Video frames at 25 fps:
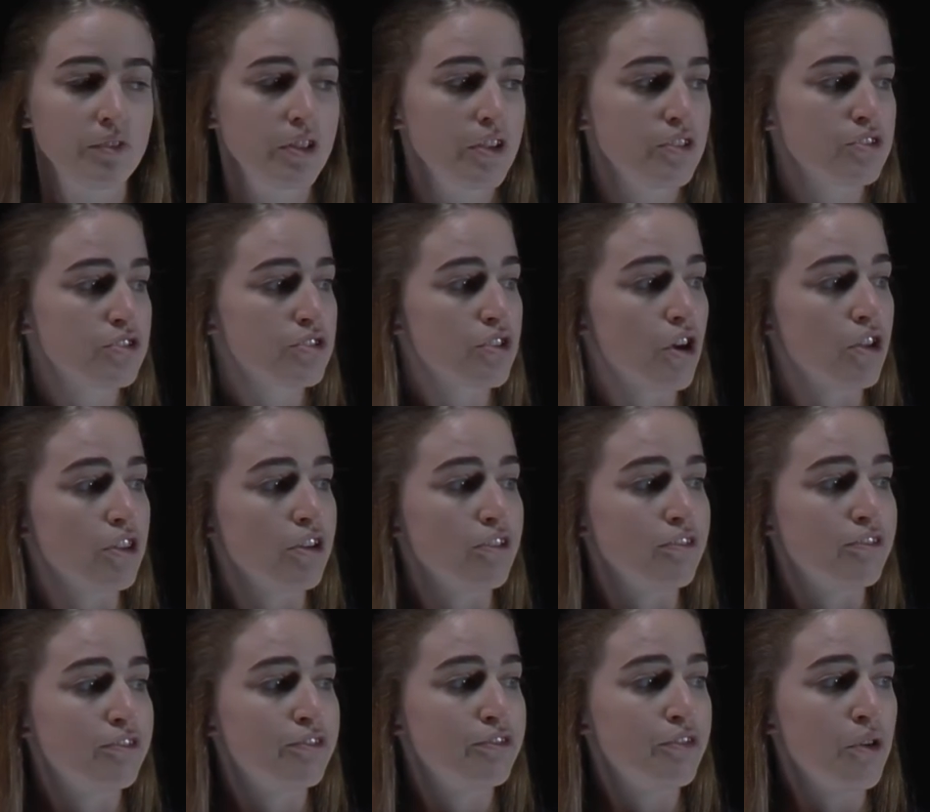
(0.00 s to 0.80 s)
so
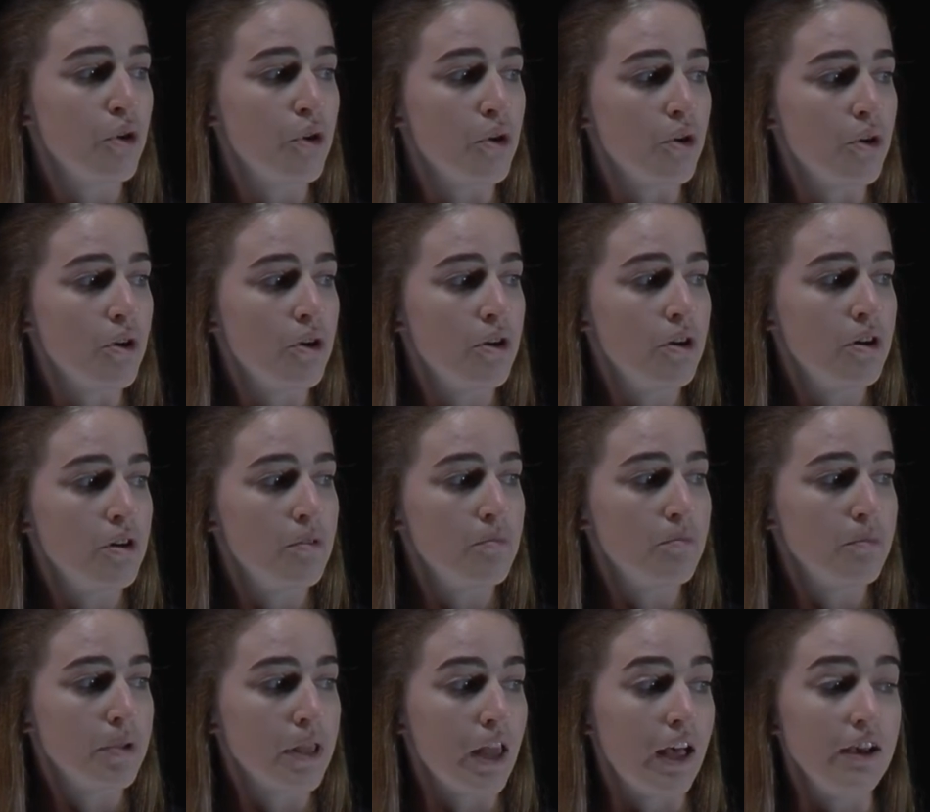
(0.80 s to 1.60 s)
that 4
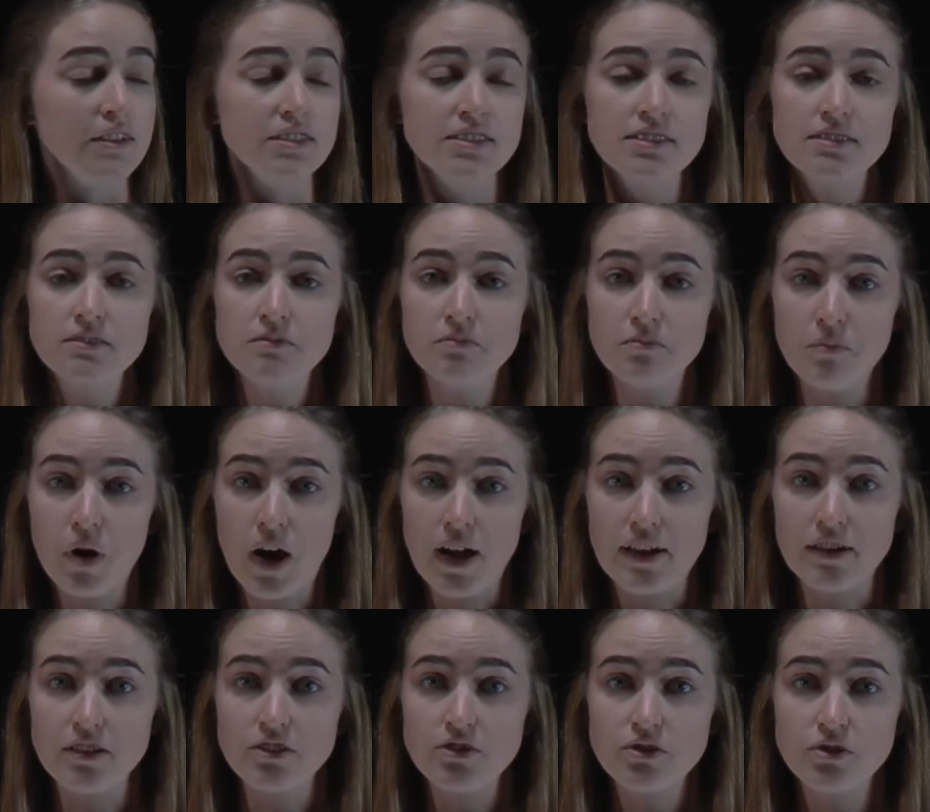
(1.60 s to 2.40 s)
plus
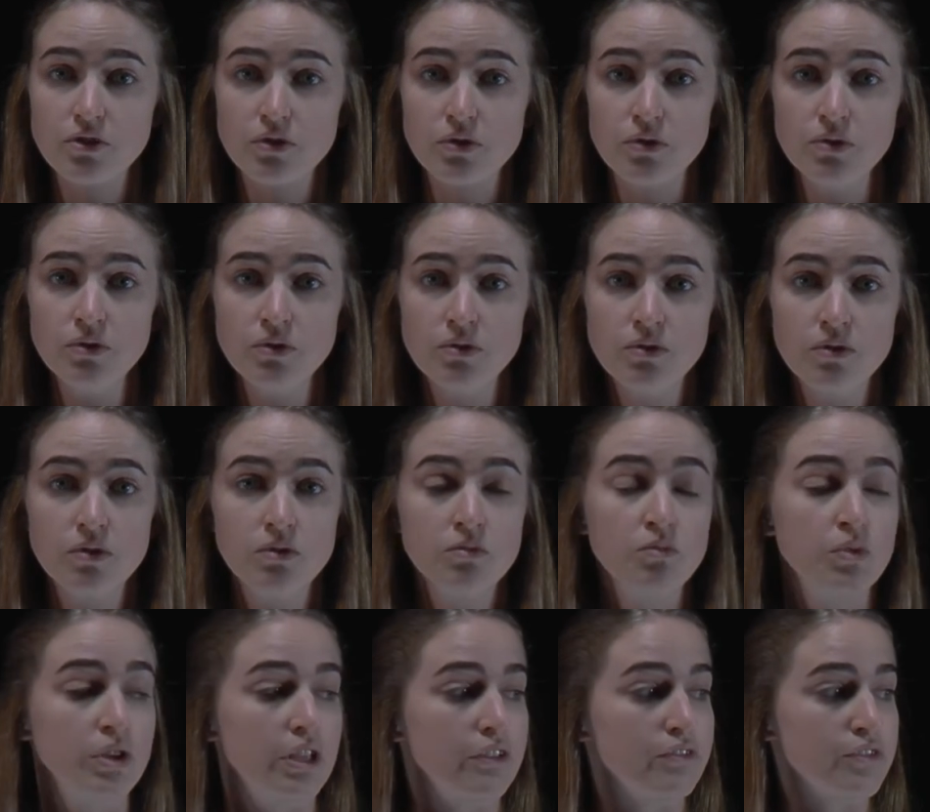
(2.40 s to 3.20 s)
minus 2
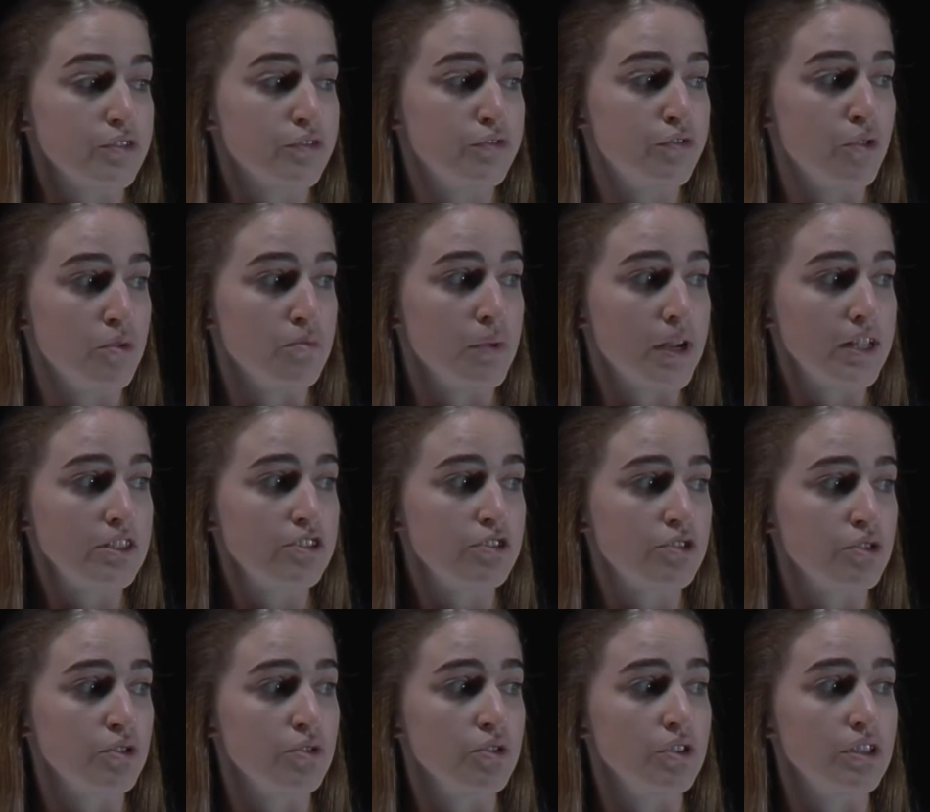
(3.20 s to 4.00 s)
would give us 4 minus
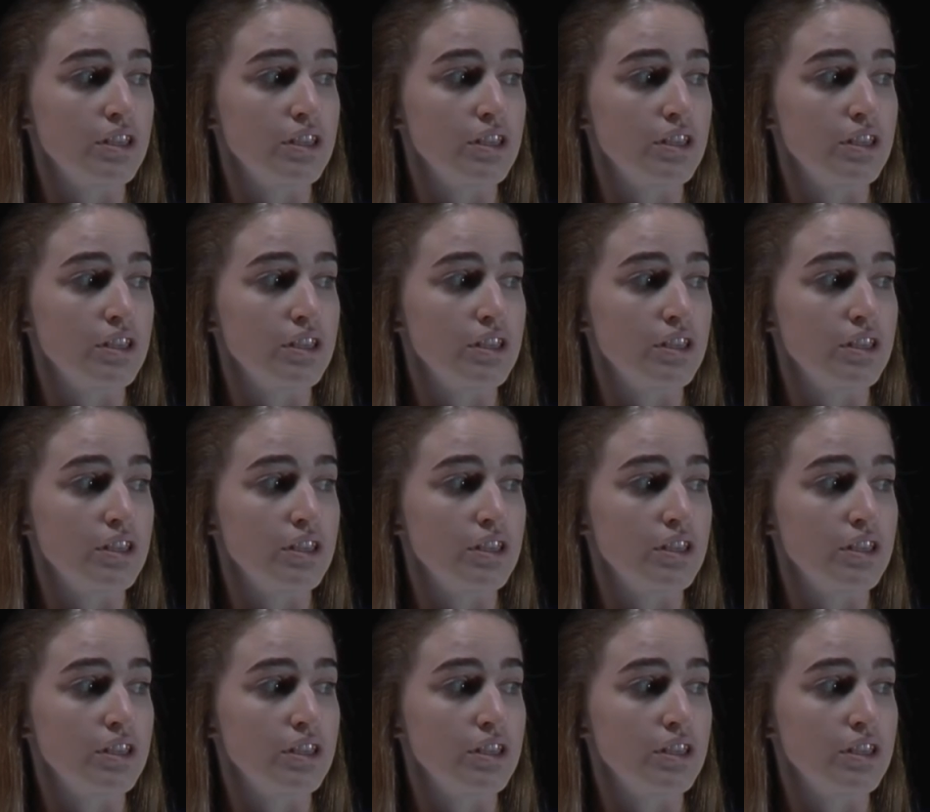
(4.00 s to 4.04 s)
2,